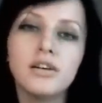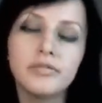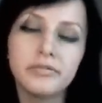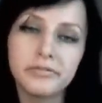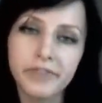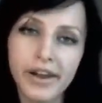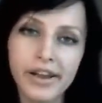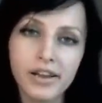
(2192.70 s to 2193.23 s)

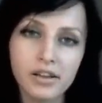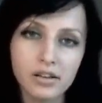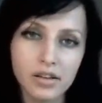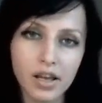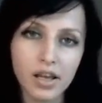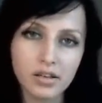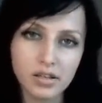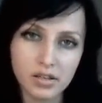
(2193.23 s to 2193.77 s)
Frankel
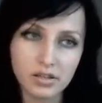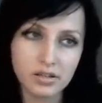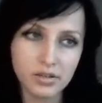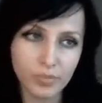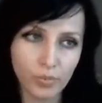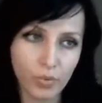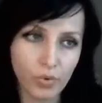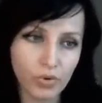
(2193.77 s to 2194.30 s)
and his
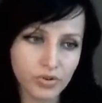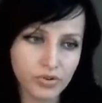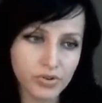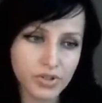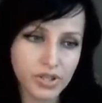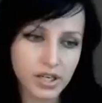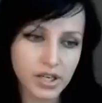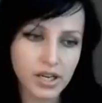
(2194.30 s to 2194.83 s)

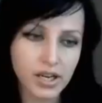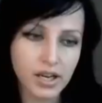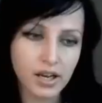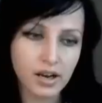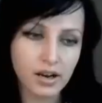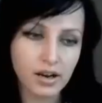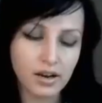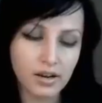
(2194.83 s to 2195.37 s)
supporters
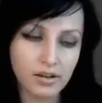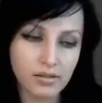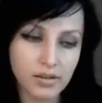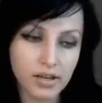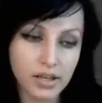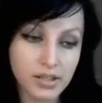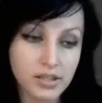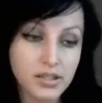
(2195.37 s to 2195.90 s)

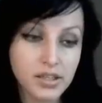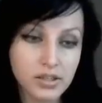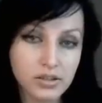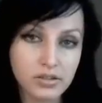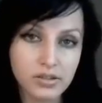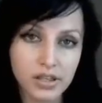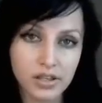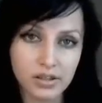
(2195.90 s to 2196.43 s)
consider
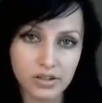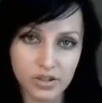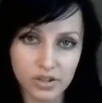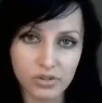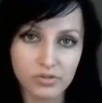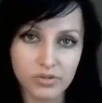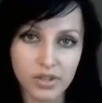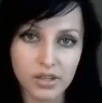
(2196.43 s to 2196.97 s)
the
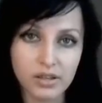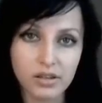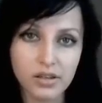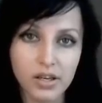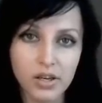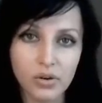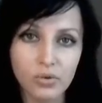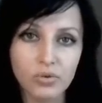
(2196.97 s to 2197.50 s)
children
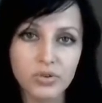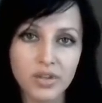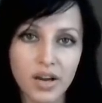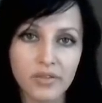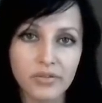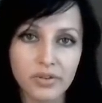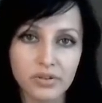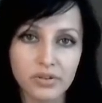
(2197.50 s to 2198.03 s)
who
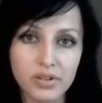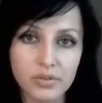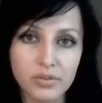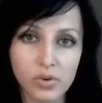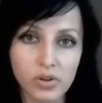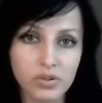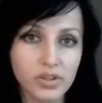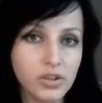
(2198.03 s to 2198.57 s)
suffer in this
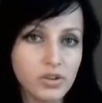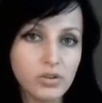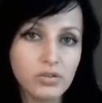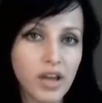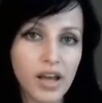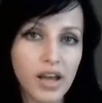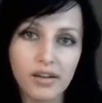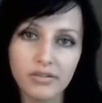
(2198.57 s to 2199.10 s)
world? They don't
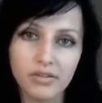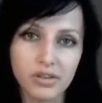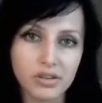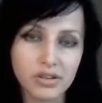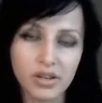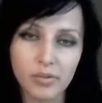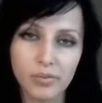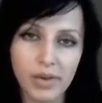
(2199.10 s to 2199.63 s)
have this
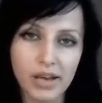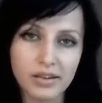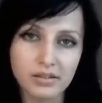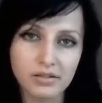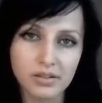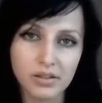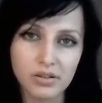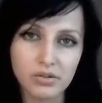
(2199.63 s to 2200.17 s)

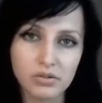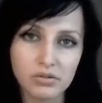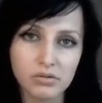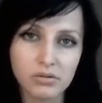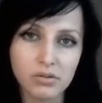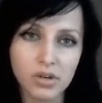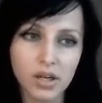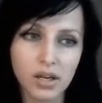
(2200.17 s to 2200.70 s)
capacity
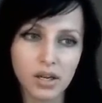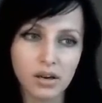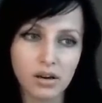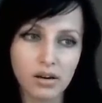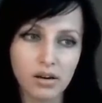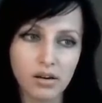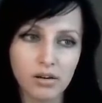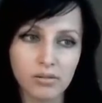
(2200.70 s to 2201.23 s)
to,
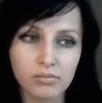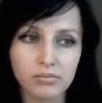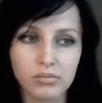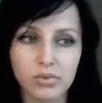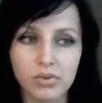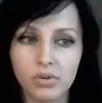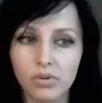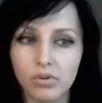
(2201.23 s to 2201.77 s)

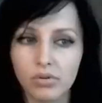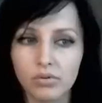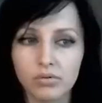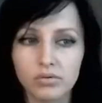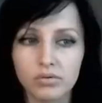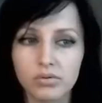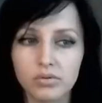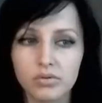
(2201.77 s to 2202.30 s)
you know,
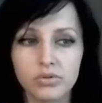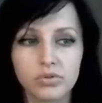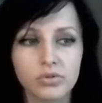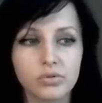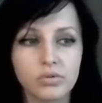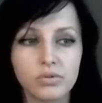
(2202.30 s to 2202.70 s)
to